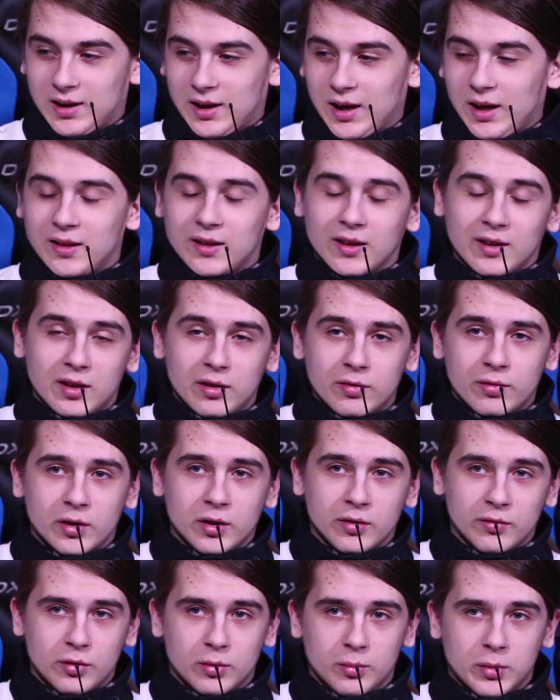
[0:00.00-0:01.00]
kind of
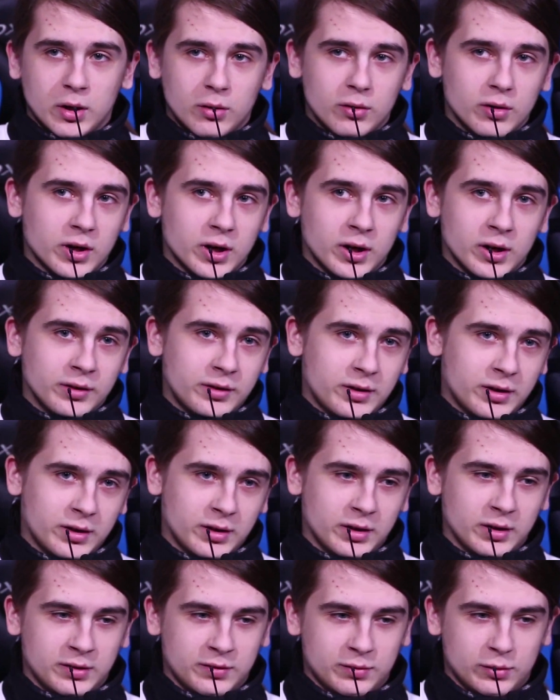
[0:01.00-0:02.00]
different from our
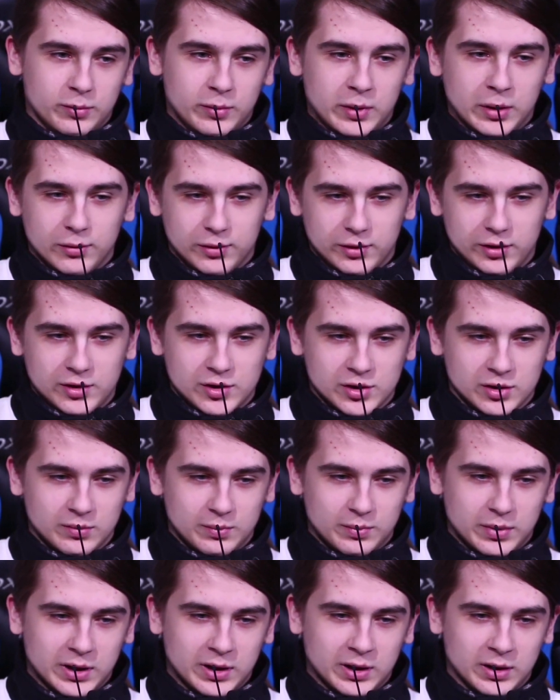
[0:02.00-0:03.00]
countries, from our
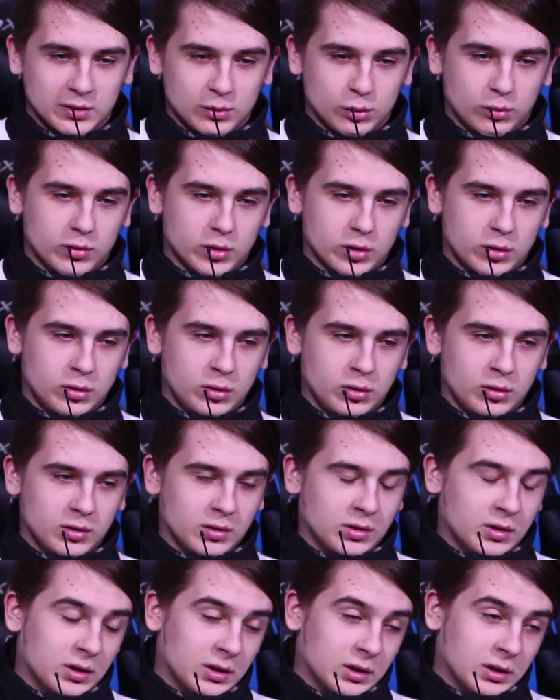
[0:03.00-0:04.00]
region, but
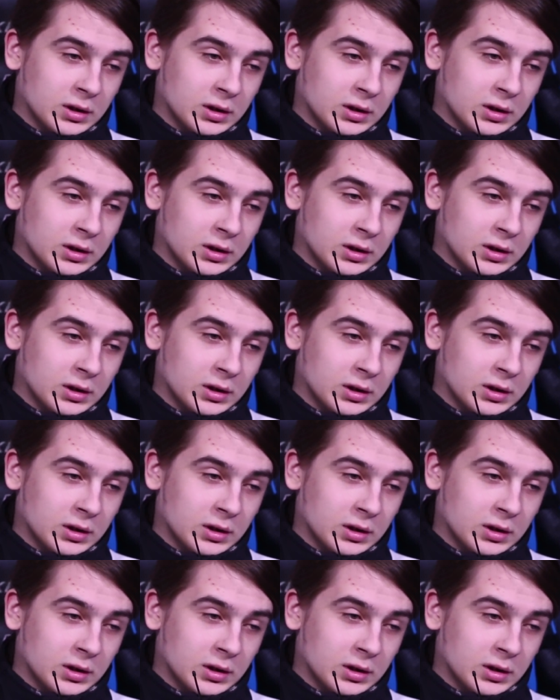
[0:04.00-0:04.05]
overall,